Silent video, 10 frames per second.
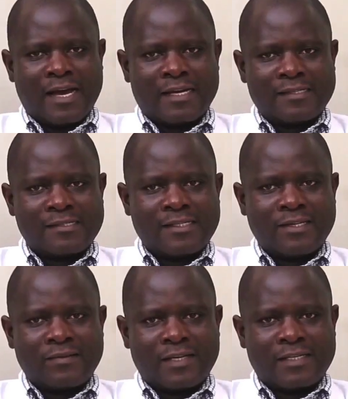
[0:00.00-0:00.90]
and
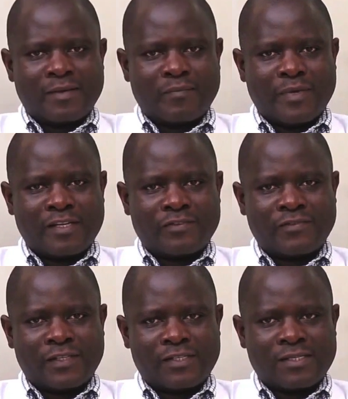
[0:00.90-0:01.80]
still get a
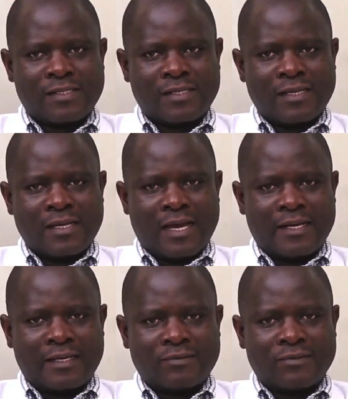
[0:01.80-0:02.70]
benefit
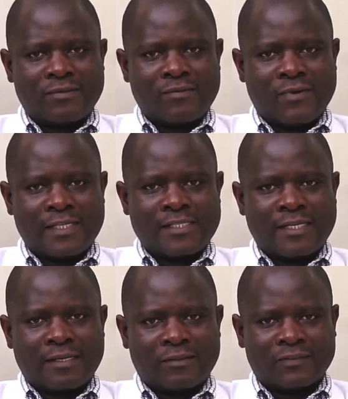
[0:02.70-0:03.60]
and a good
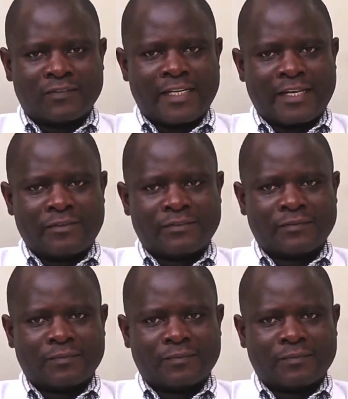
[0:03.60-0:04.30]
quality of life.